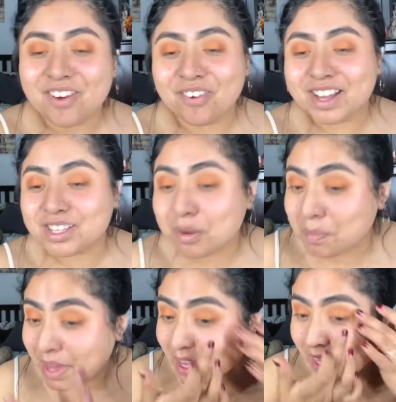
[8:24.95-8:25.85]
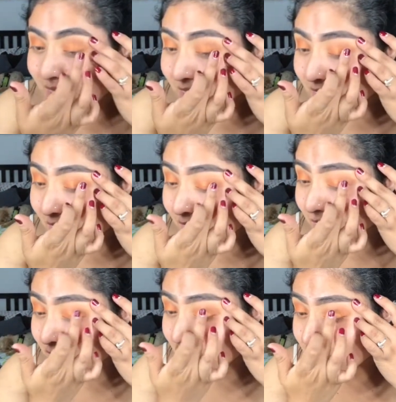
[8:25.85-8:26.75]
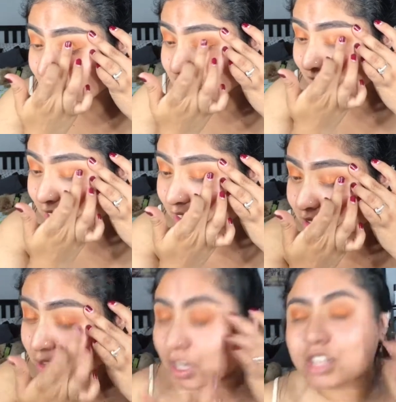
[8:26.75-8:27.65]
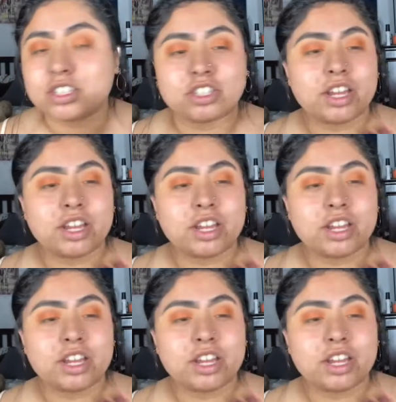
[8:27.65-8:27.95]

Way too big. Like, it looks like a little sausage.